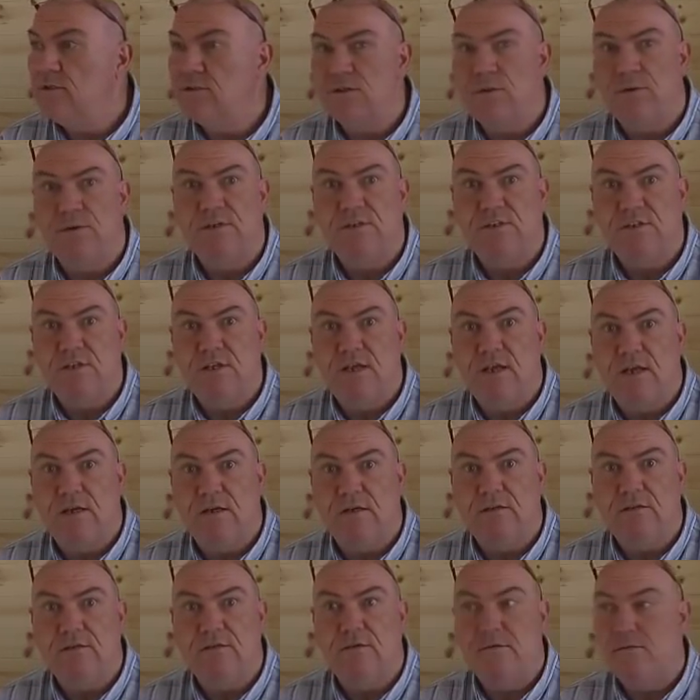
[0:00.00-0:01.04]
So it is
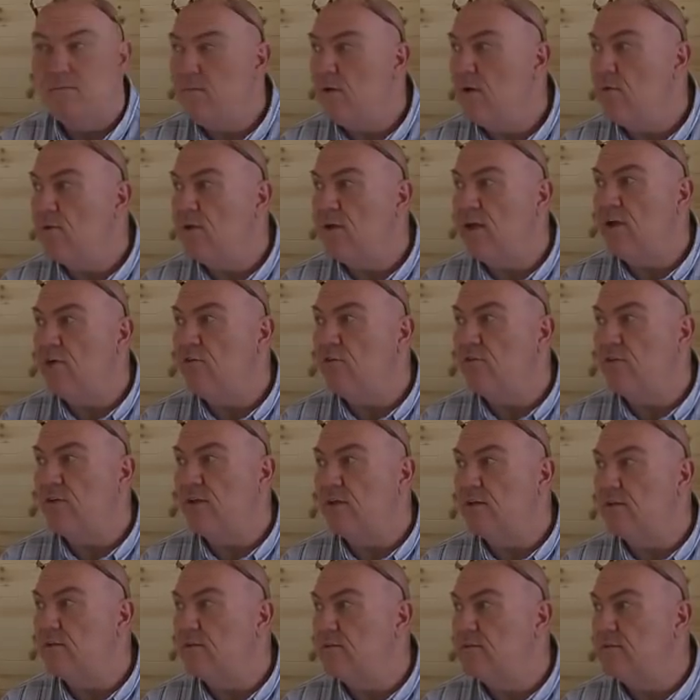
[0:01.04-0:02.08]
now a motor
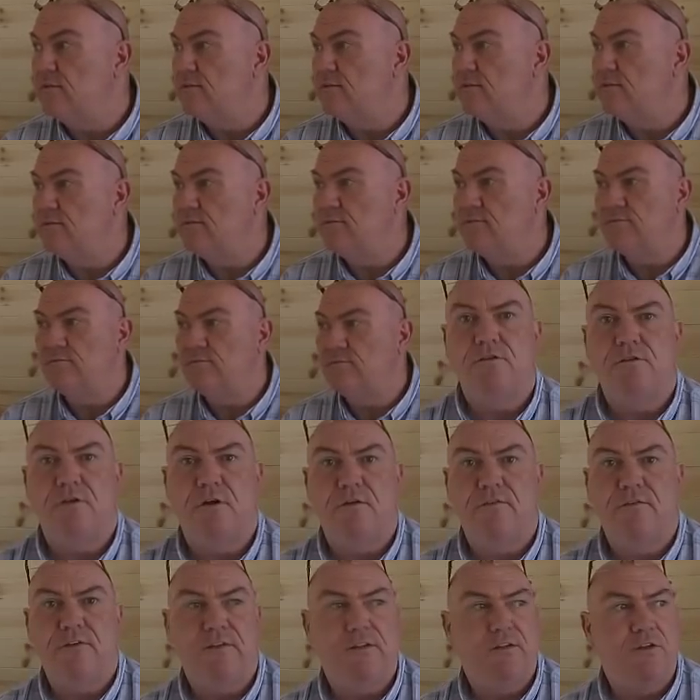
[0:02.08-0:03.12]
caravan. So
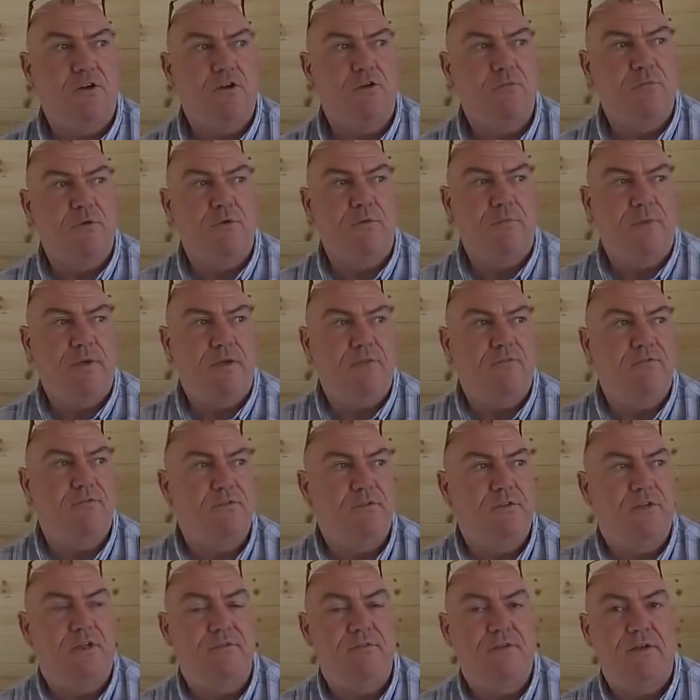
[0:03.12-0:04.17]
I've had the logbook back from
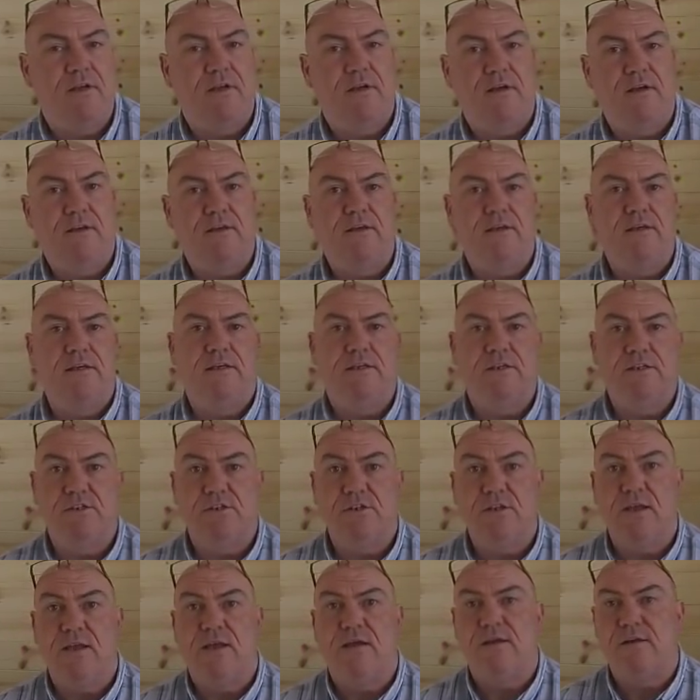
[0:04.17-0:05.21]
the DVLA. It is
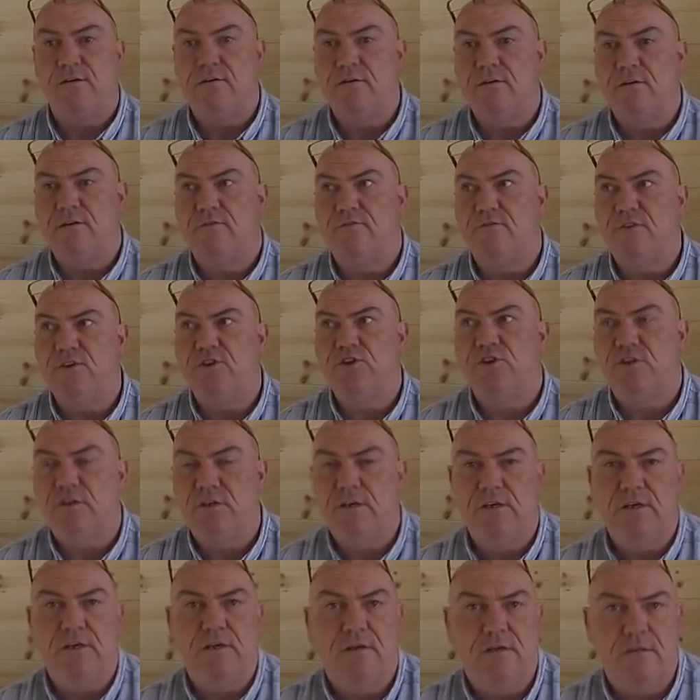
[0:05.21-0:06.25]
now
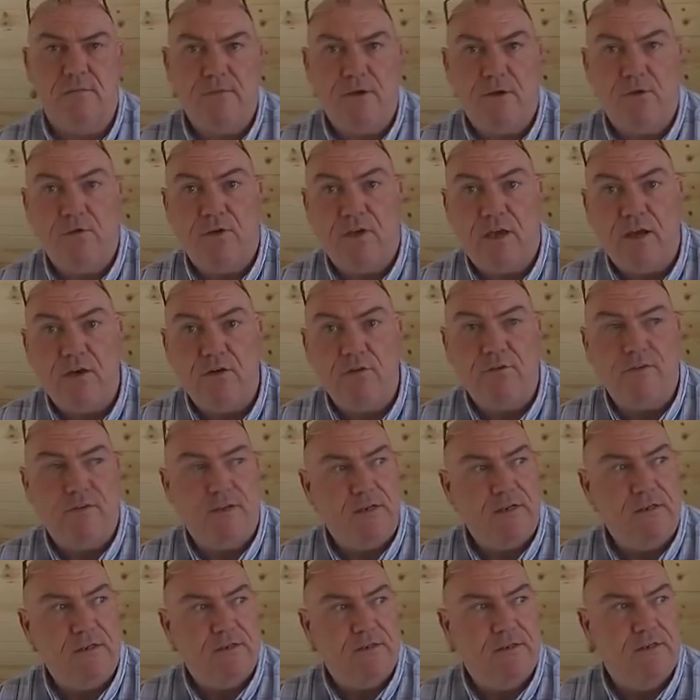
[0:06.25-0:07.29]
officially a motor
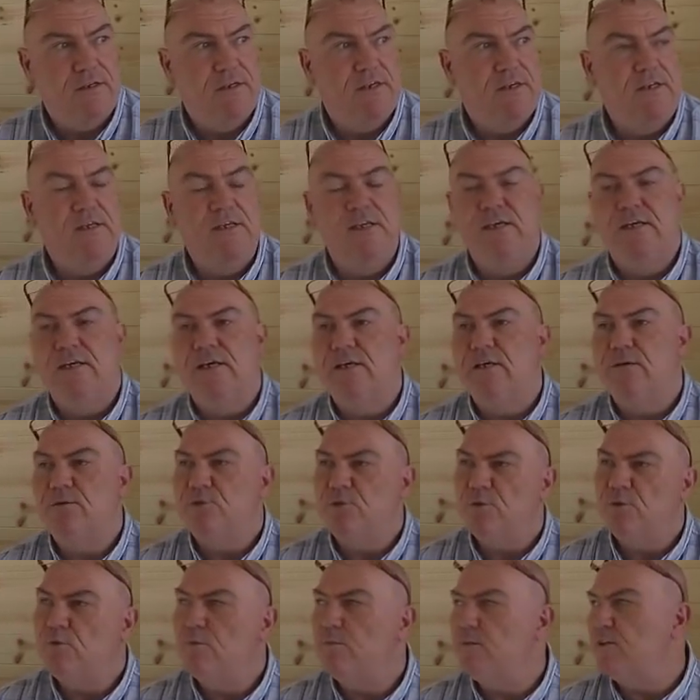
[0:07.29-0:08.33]
caravan. It
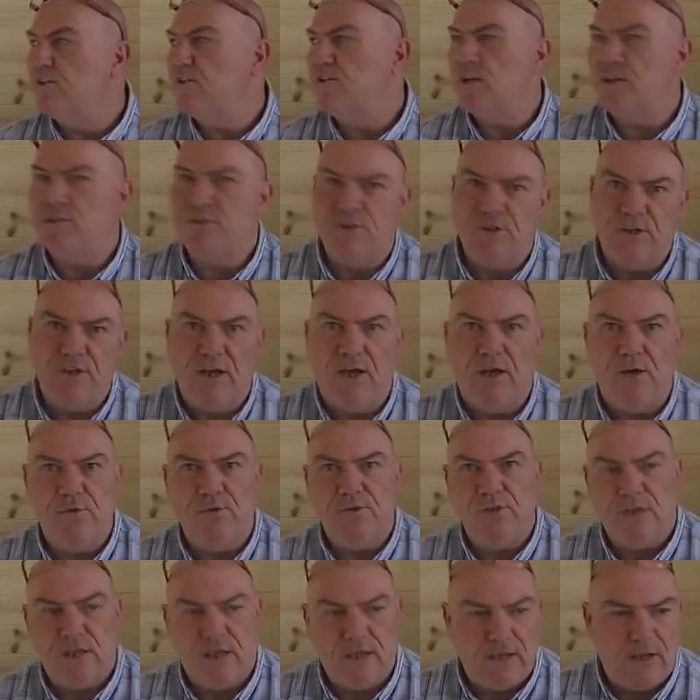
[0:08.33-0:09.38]
was all a bit touch and go
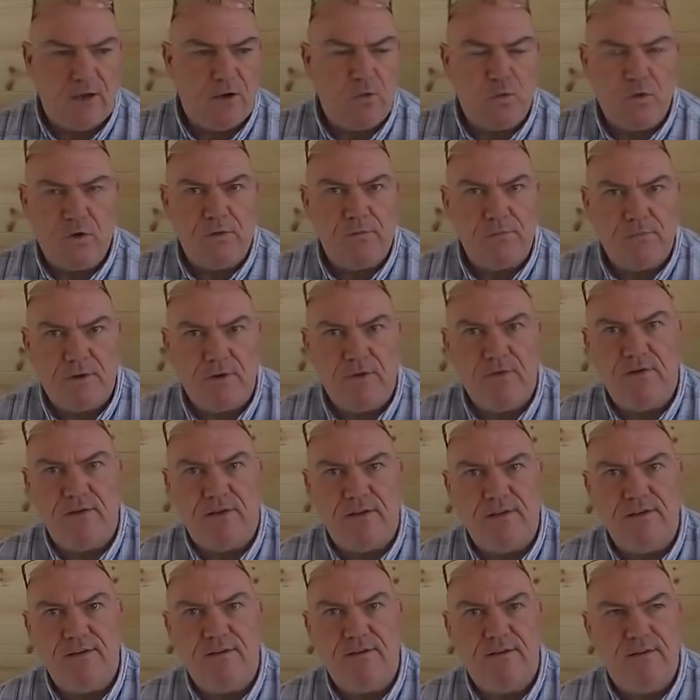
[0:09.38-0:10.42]
to get it all
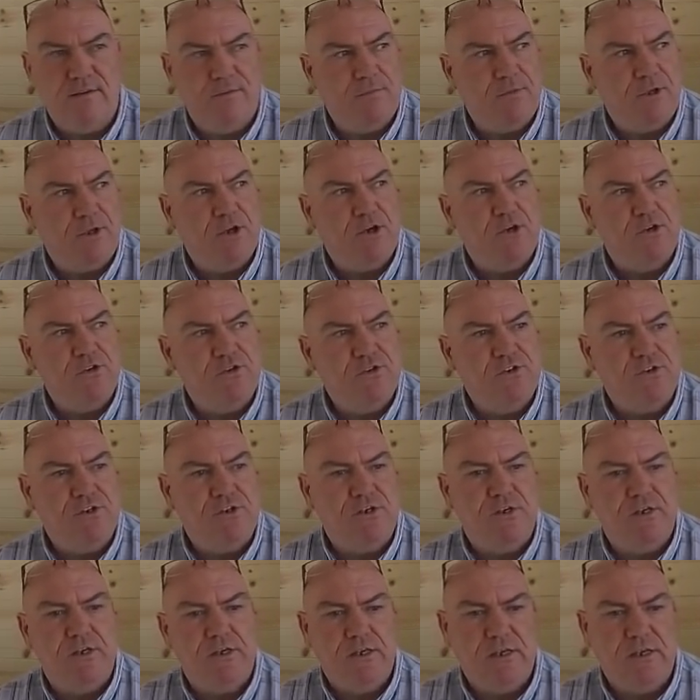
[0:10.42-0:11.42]
compliant because